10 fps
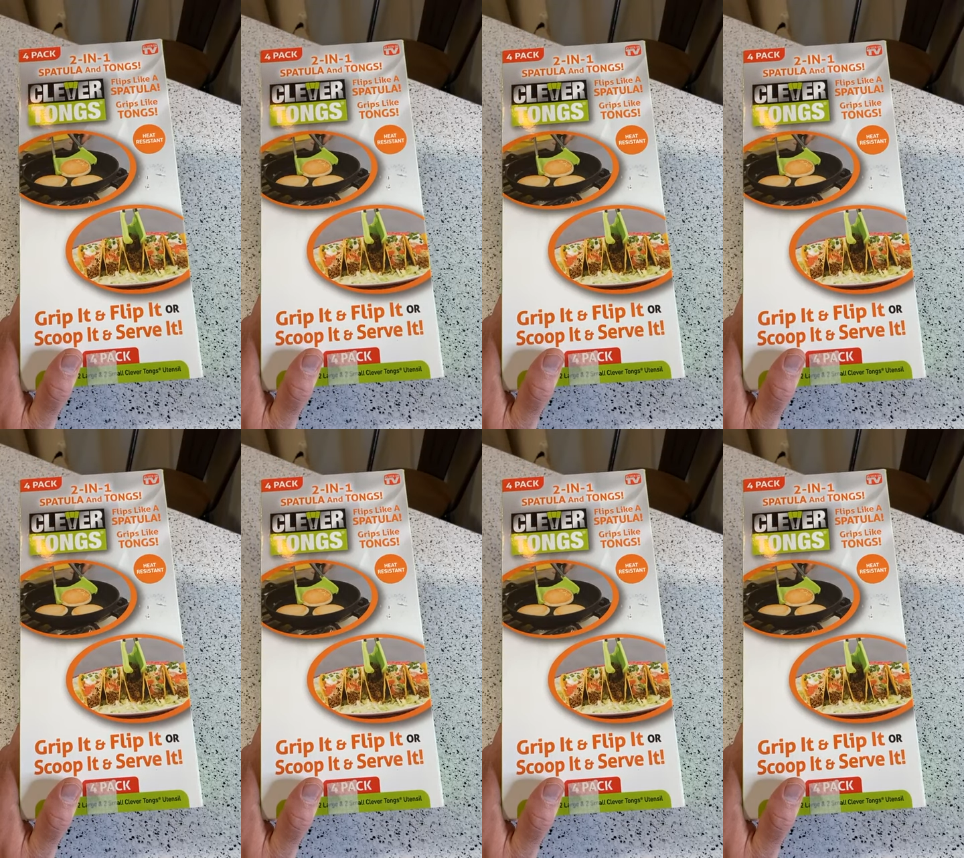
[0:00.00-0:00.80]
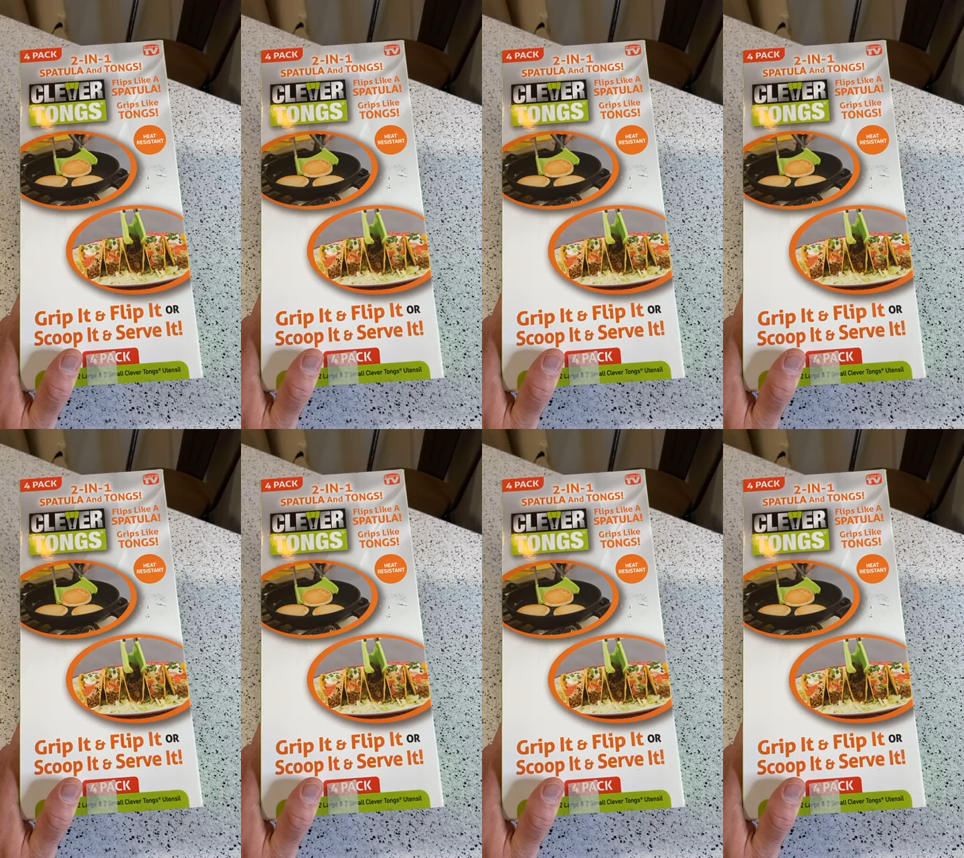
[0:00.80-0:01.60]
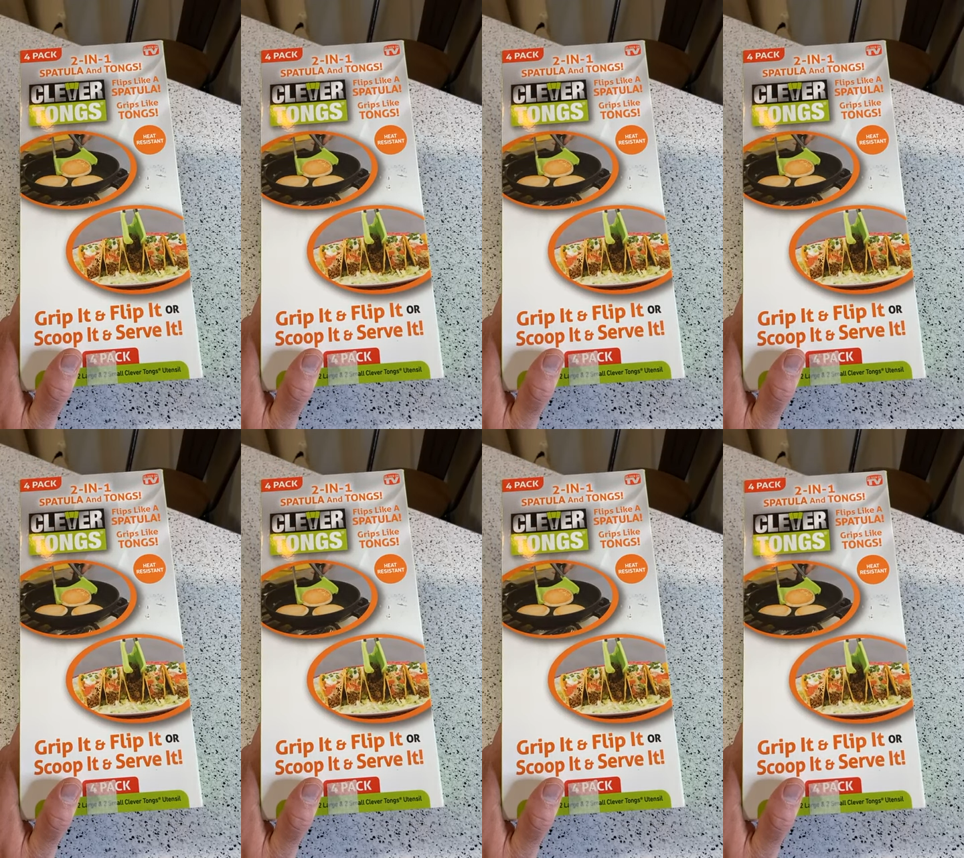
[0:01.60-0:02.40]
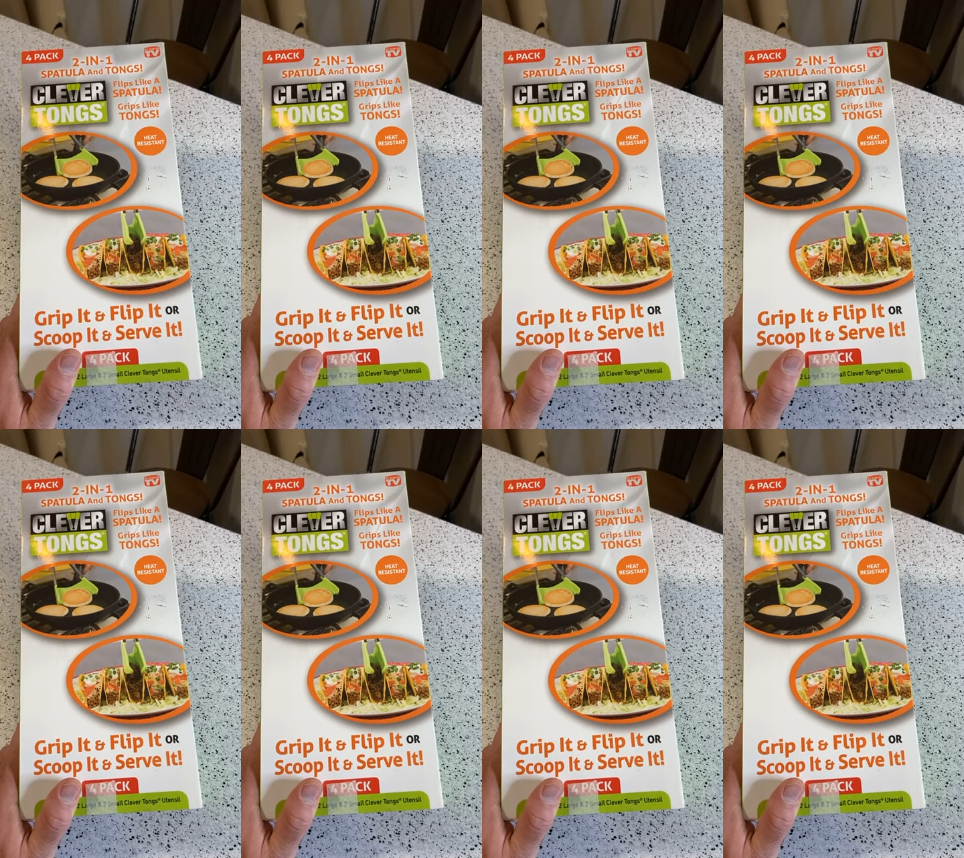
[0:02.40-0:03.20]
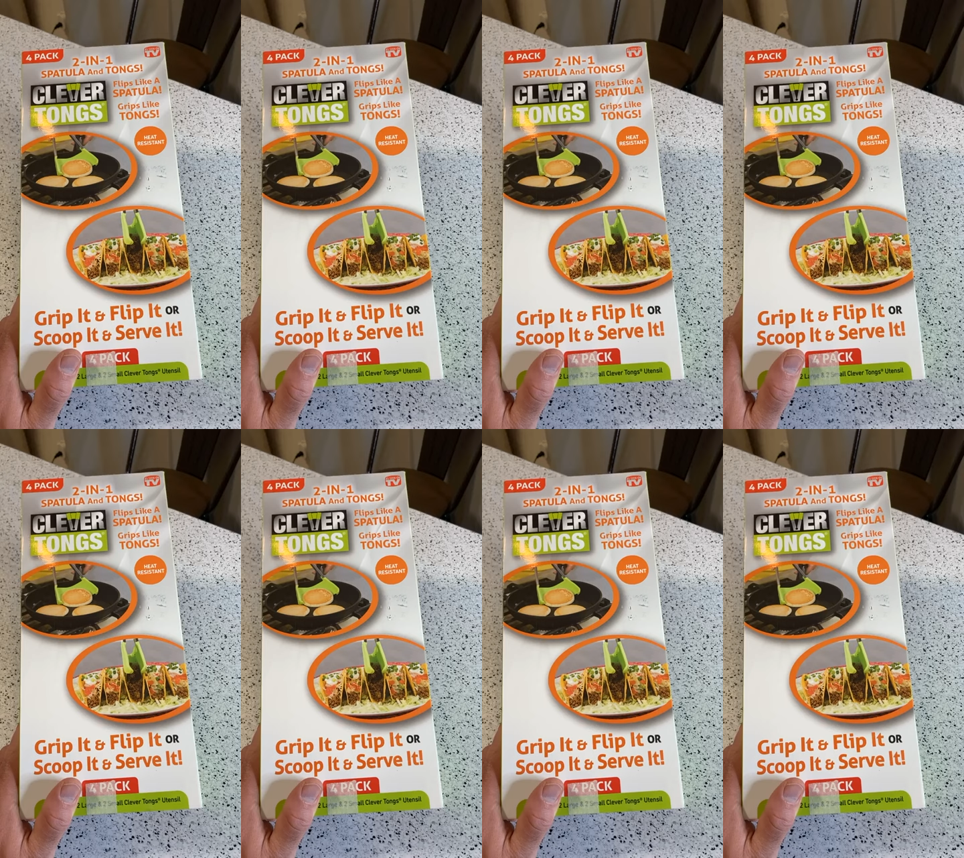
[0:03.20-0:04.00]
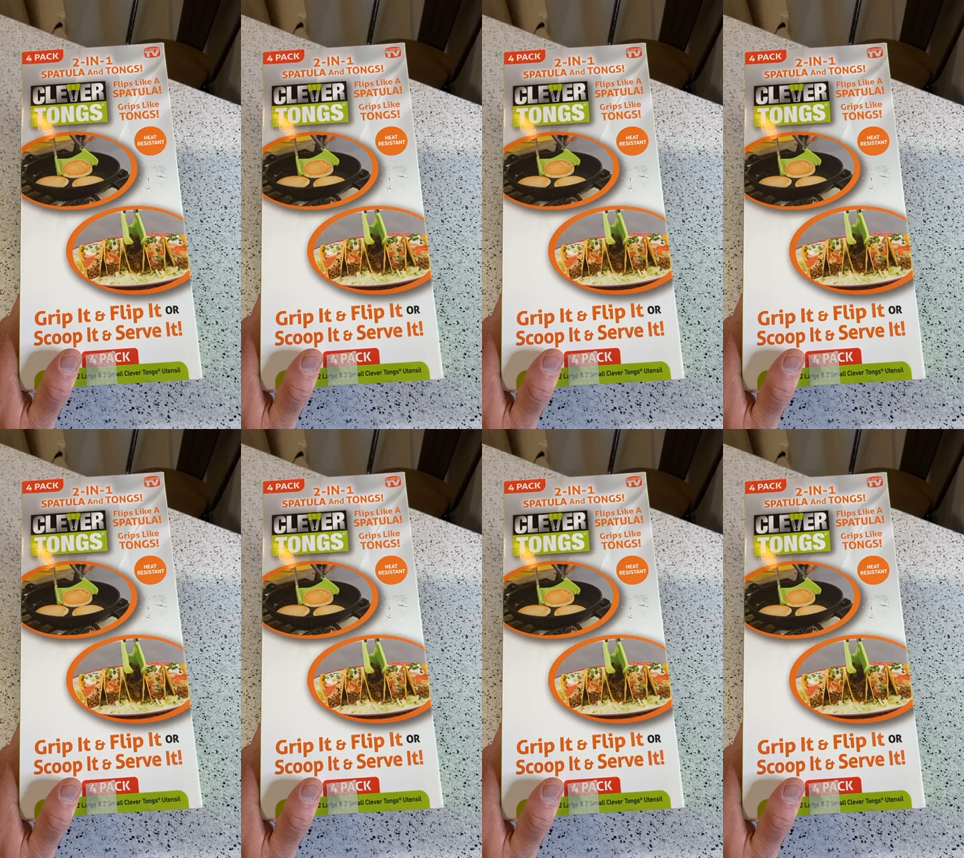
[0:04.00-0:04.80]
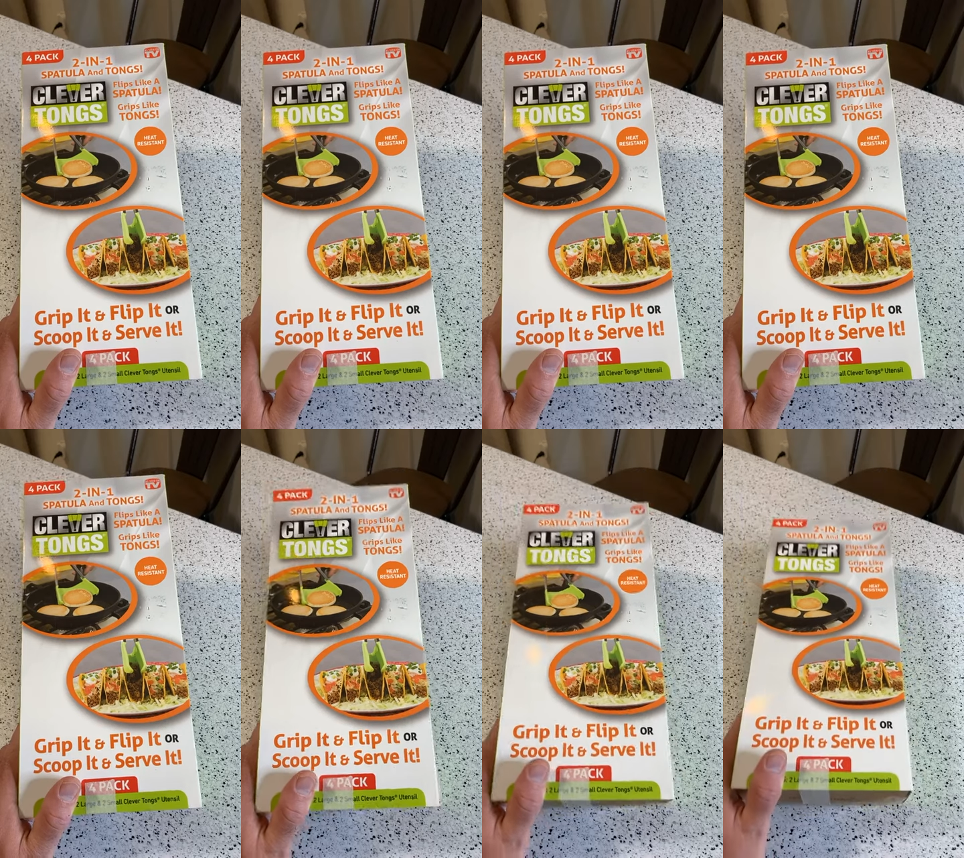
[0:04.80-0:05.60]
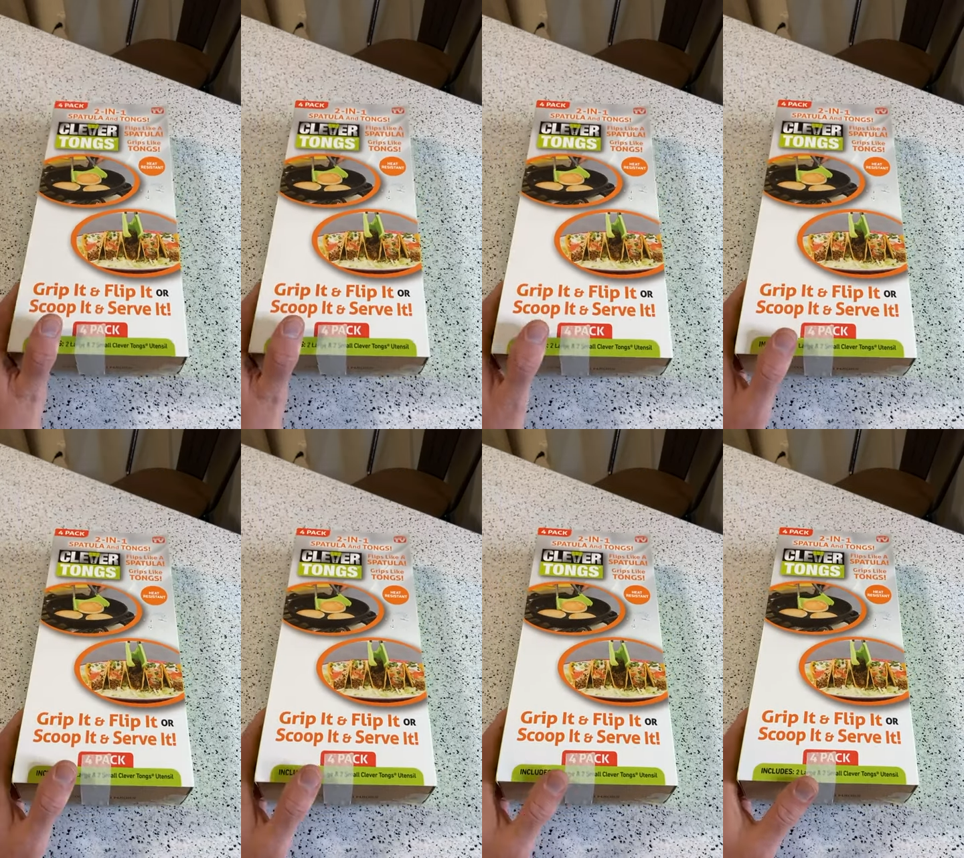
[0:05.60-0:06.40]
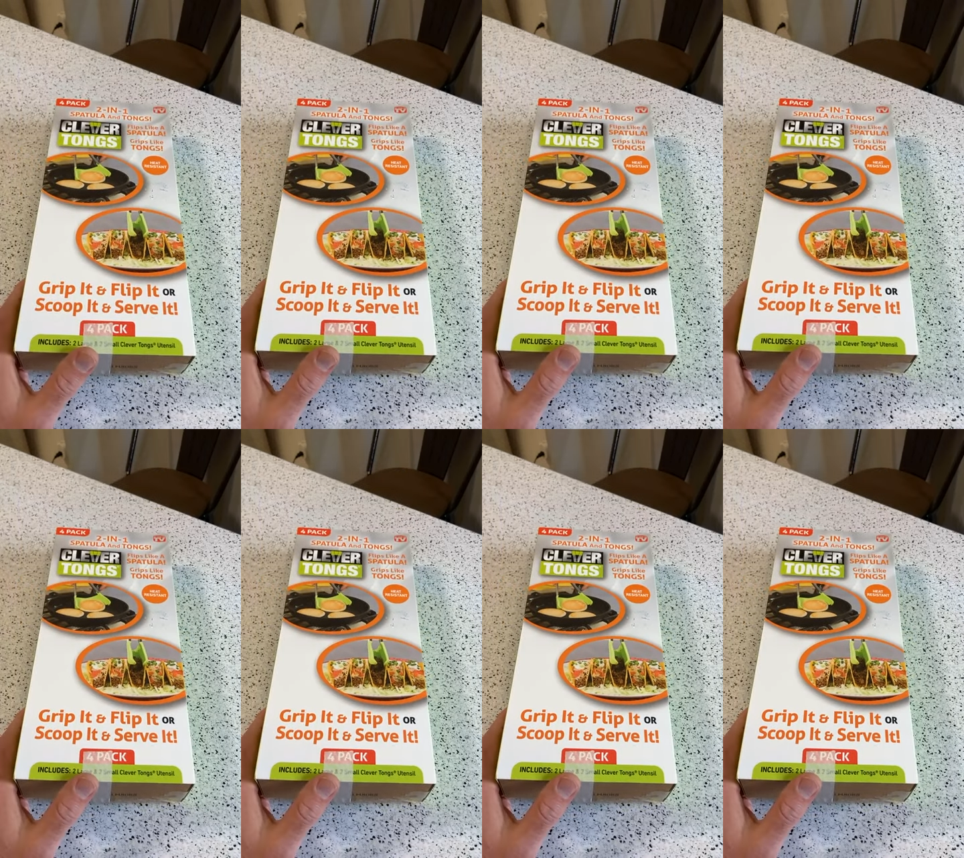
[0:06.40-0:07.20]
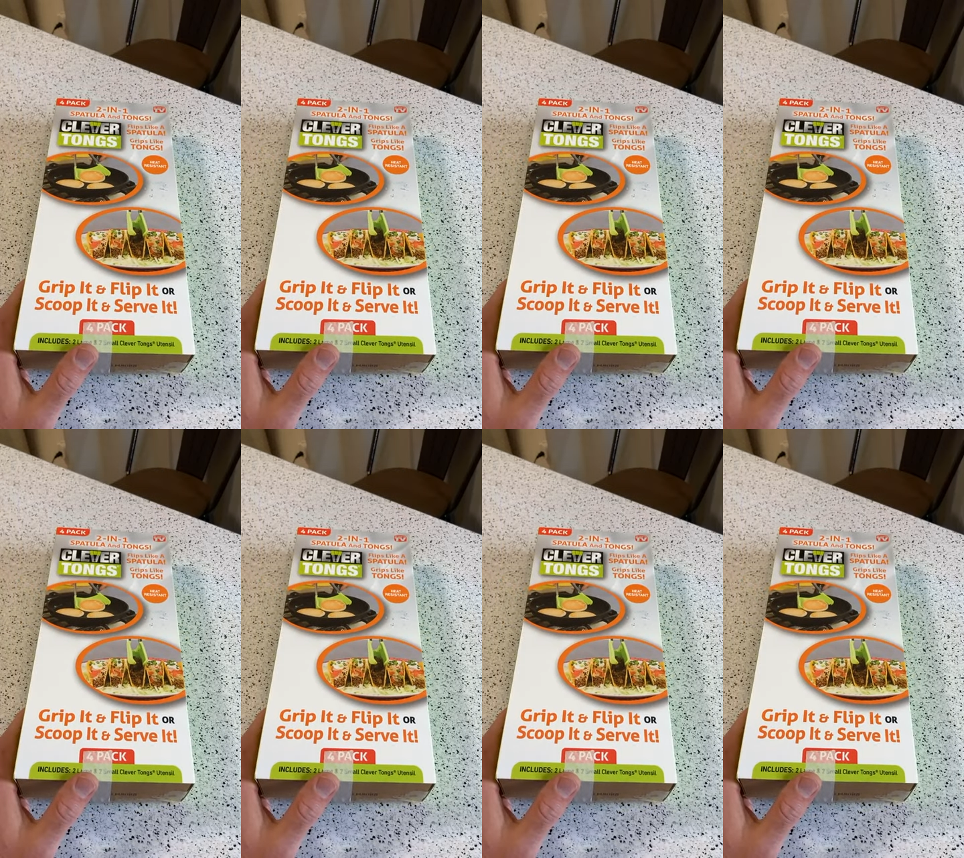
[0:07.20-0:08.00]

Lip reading: Nobody's mouth can be seen.